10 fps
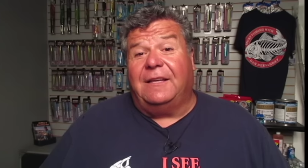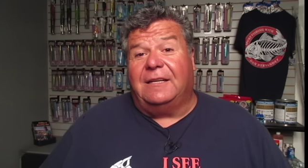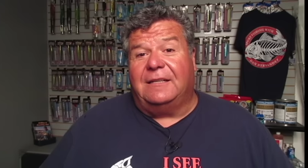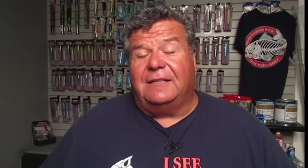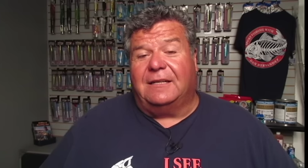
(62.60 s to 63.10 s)

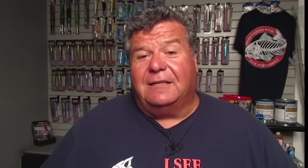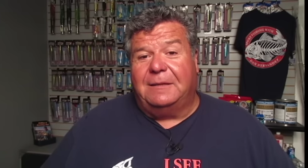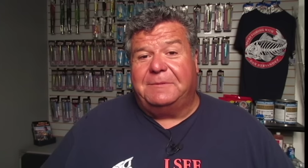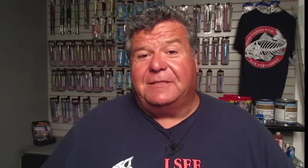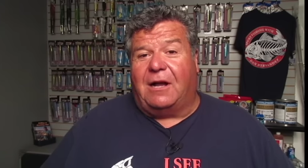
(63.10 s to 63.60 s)
the
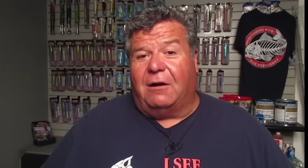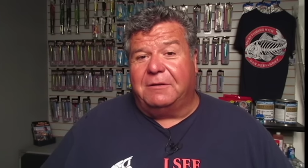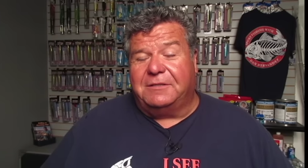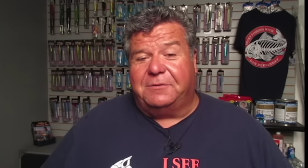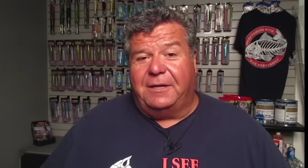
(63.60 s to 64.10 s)
Eclipse is
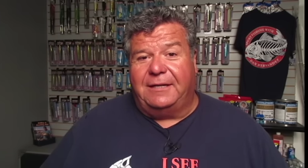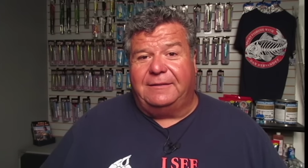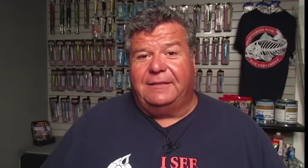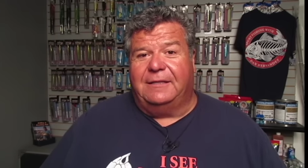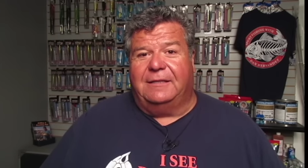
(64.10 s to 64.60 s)
always great.
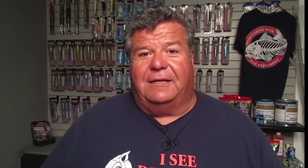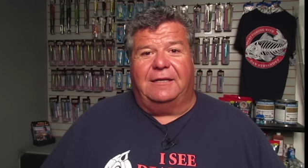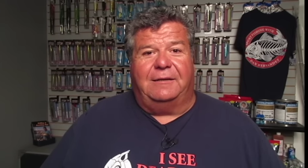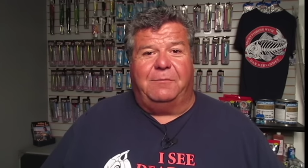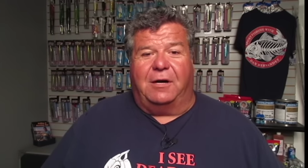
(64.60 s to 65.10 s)

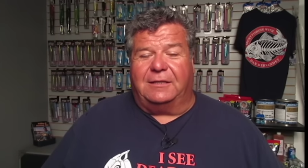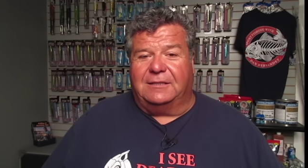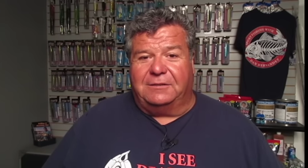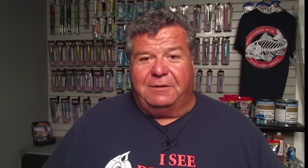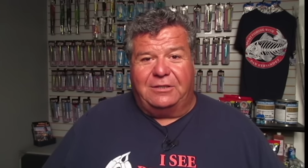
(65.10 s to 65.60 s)
Mark does
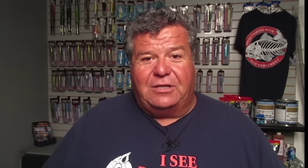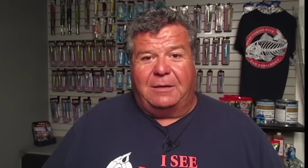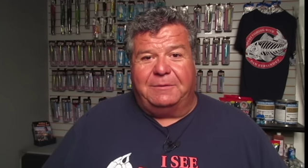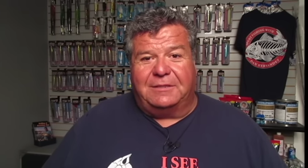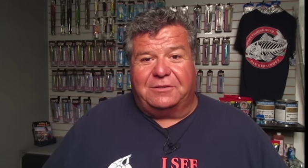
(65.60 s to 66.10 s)
a great
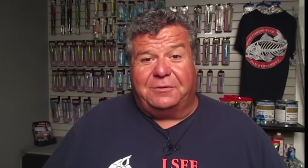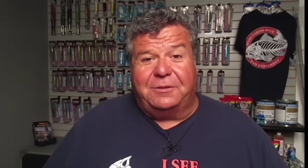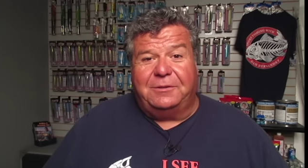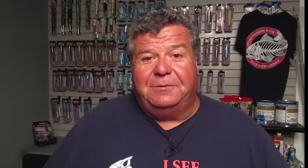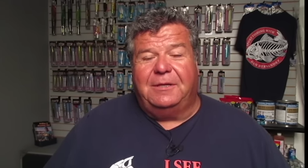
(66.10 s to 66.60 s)
job with his
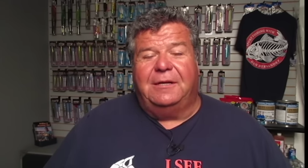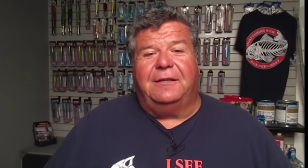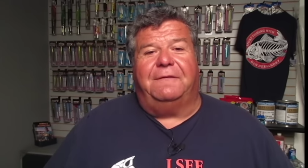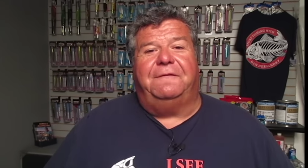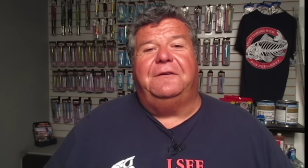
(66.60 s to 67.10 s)
crew.
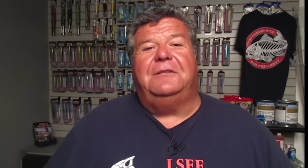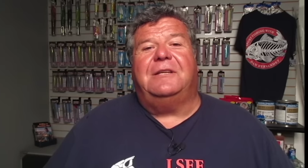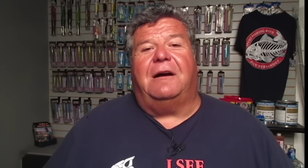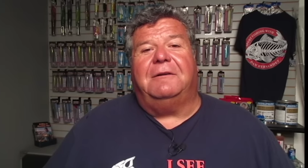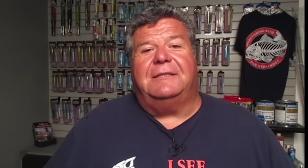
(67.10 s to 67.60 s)
The food's
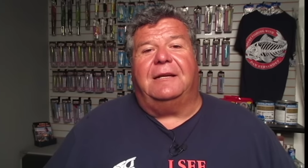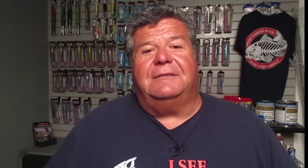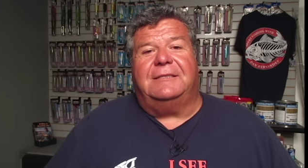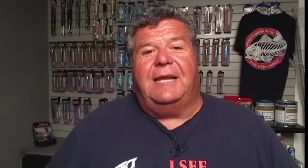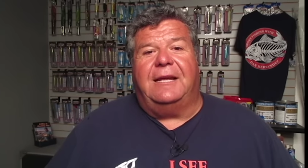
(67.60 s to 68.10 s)
always
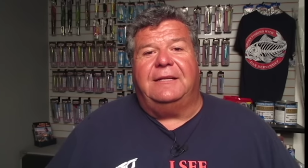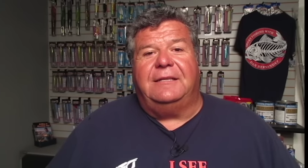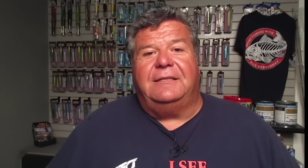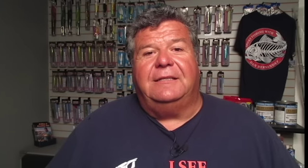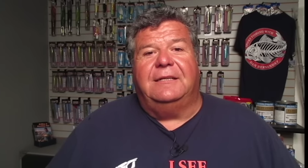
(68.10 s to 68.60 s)

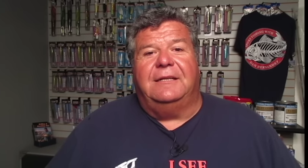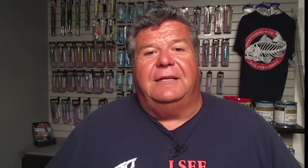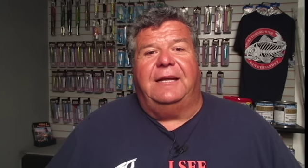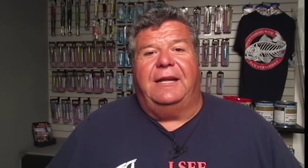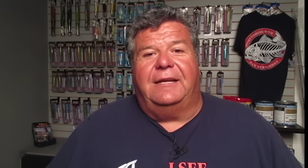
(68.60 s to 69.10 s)
outstanding,
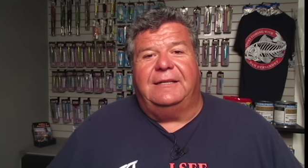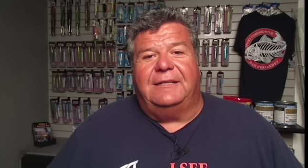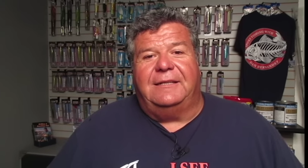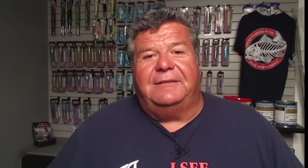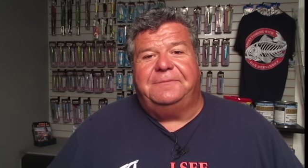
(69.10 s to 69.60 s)
and
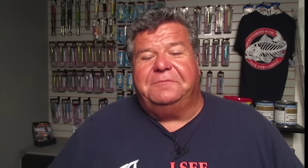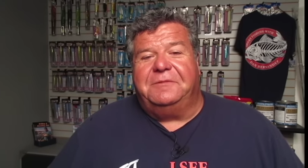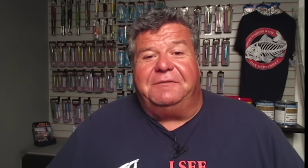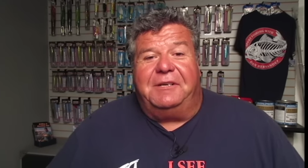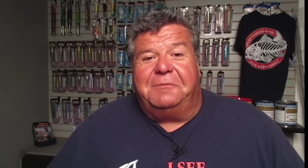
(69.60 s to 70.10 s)

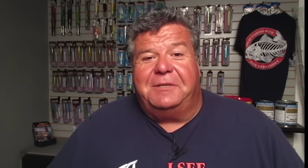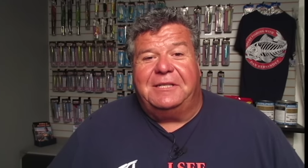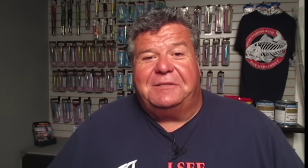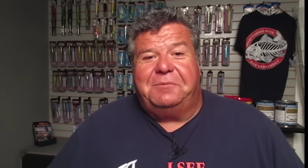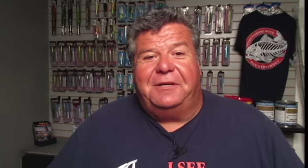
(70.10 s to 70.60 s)
we've never been
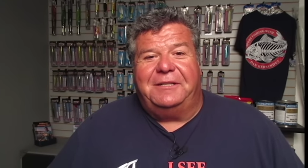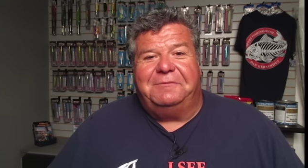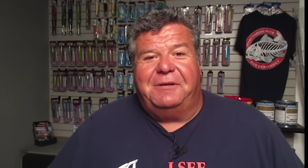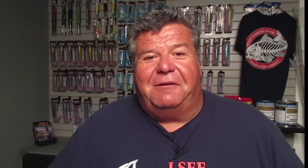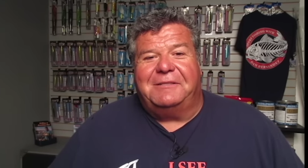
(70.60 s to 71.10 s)
disappointed.
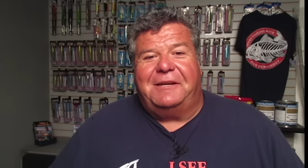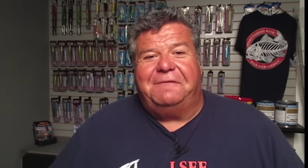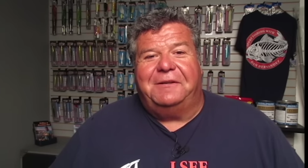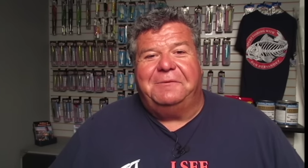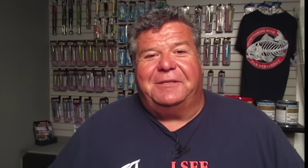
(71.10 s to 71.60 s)
We always have
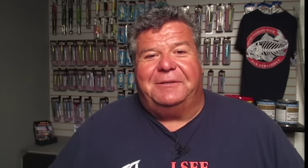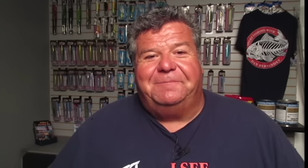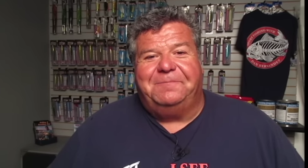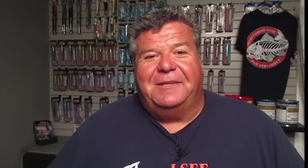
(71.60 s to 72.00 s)
fun with them.